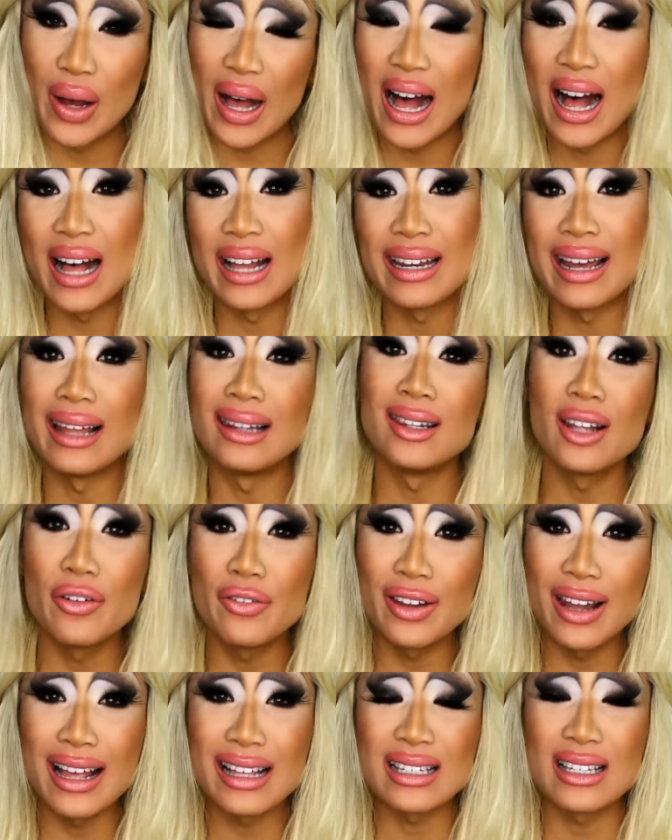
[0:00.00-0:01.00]
And I love
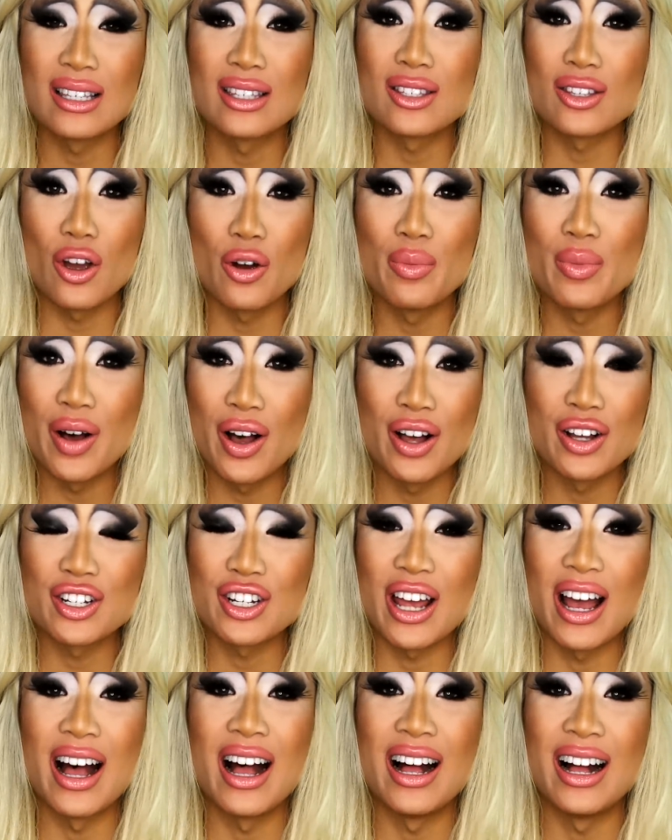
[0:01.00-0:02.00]
Alaska so much,
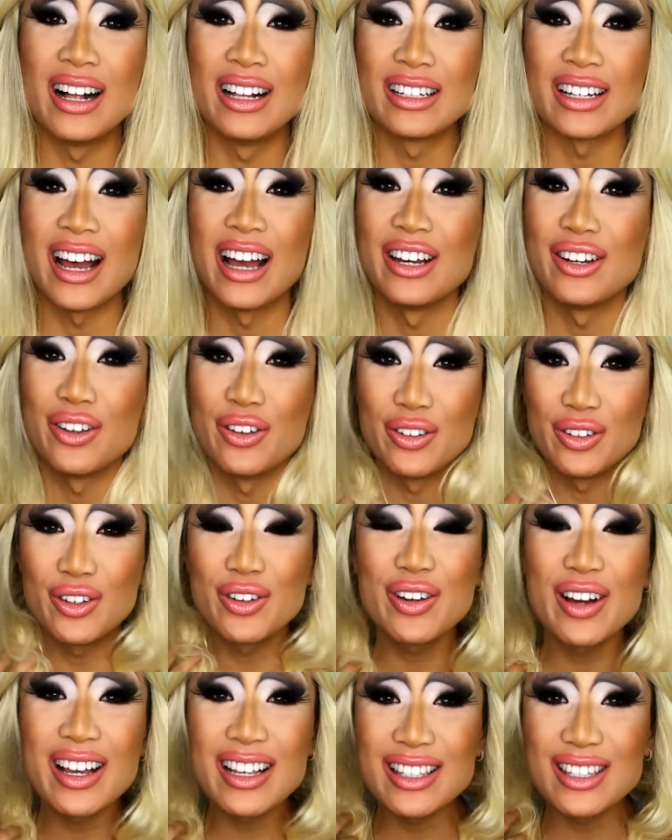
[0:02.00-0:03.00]
and I know you
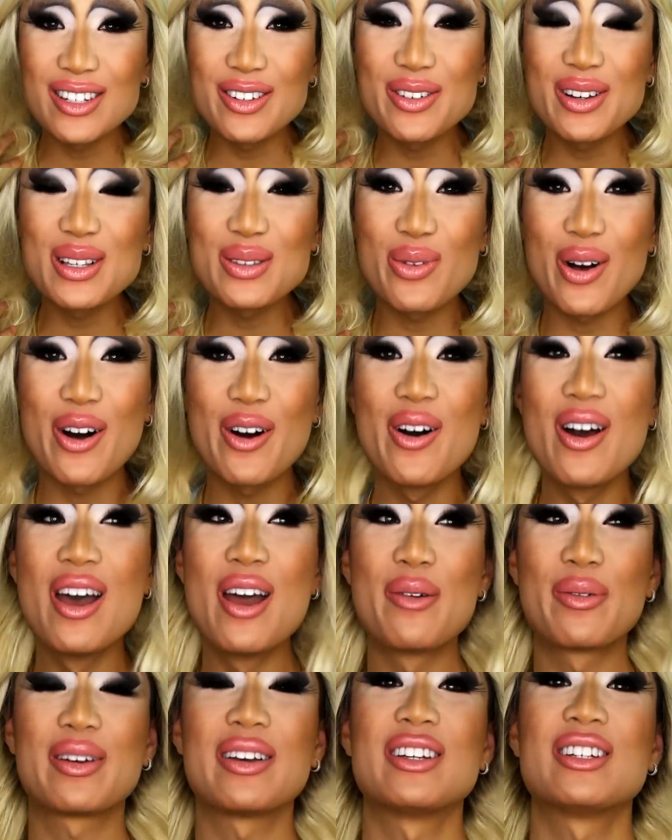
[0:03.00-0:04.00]
guys do as well,
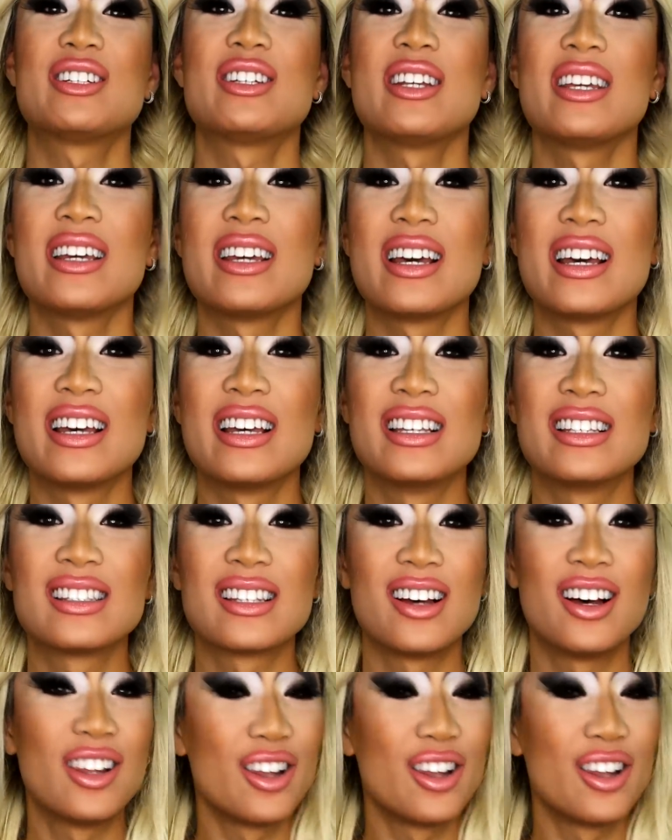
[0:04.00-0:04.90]
because she is a